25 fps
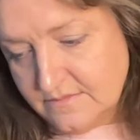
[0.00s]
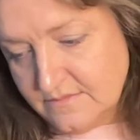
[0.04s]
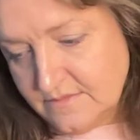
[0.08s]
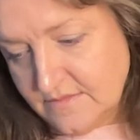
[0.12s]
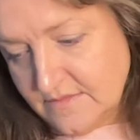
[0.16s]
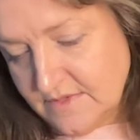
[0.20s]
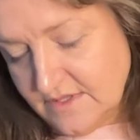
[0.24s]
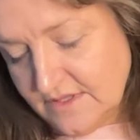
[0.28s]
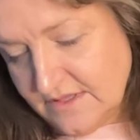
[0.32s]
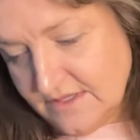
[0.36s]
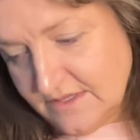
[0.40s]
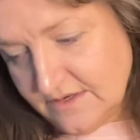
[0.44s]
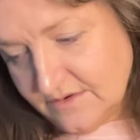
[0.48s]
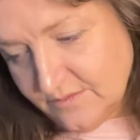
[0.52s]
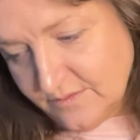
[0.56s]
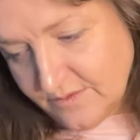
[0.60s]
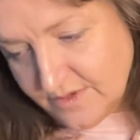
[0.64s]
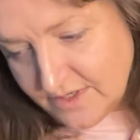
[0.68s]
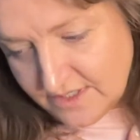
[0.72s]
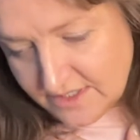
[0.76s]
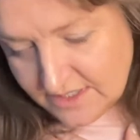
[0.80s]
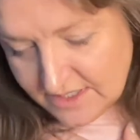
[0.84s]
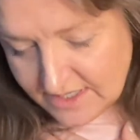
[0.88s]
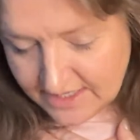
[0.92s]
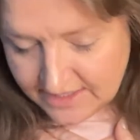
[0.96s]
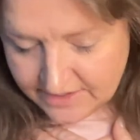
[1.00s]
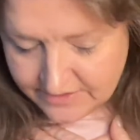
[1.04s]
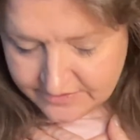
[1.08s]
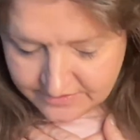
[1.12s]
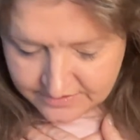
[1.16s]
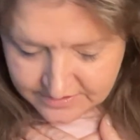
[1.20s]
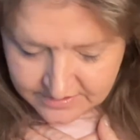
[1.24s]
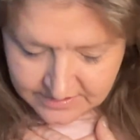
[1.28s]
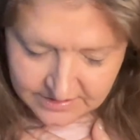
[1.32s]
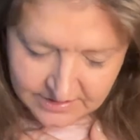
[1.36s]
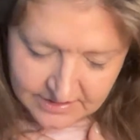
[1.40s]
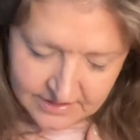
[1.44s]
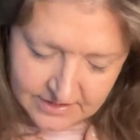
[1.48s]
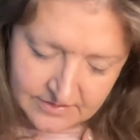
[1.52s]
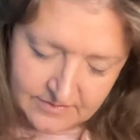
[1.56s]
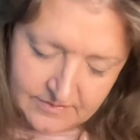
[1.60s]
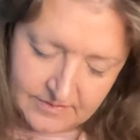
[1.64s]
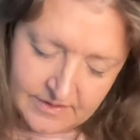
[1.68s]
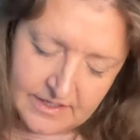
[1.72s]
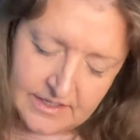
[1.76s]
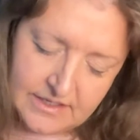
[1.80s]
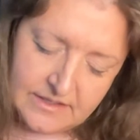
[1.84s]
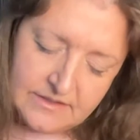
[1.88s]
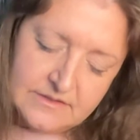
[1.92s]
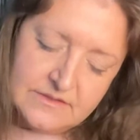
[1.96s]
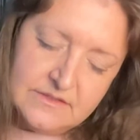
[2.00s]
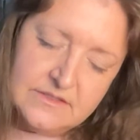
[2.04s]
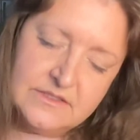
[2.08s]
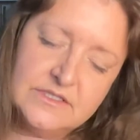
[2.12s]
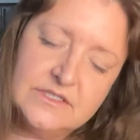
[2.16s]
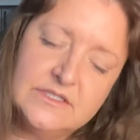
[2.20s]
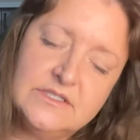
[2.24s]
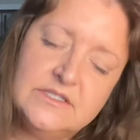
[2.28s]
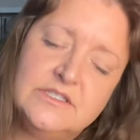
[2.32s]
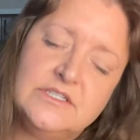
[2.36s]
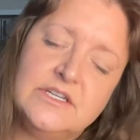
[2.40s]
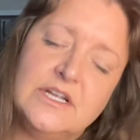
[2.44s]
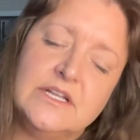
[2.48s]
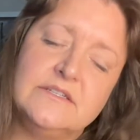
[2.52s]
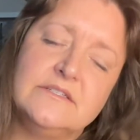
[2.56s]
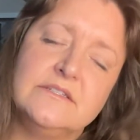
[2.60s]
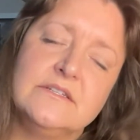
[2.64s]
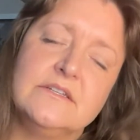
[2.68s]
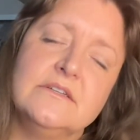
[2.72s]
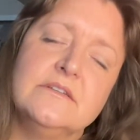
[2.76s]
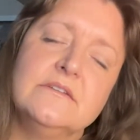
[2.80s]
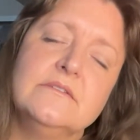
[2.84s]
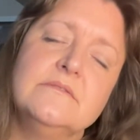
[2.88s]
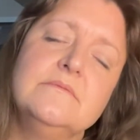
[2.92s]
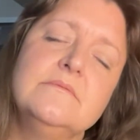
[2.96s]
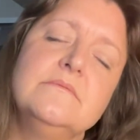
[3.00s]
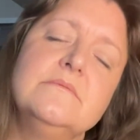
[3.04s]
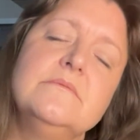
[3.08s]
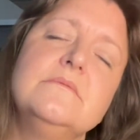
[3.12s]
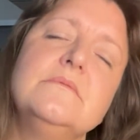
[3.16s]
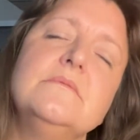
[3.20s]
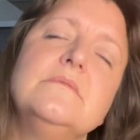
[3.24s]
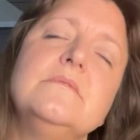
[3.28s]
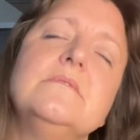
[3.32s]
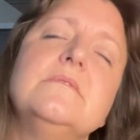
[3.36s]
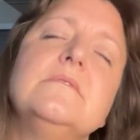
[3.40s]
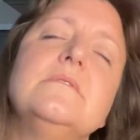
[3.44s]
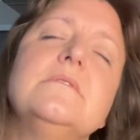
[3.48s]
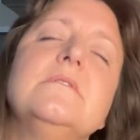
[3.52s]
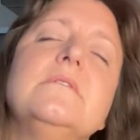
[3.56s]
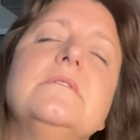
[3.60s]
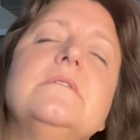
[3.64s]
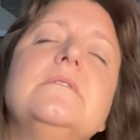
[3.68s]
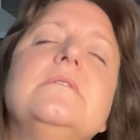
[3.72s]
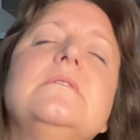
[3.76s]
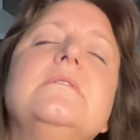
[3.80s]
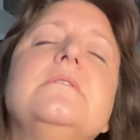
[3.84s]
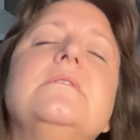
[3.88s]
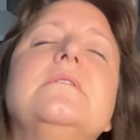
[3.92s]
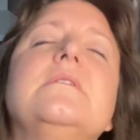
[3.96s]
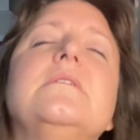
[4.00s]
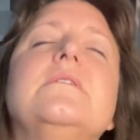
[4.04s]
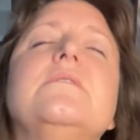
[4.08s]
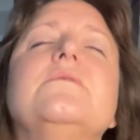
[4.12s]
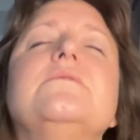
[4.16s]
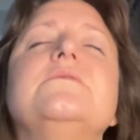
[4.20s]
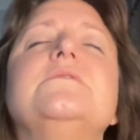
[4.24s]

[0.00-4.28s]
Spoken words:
And then one counterclockwise, just gentle, no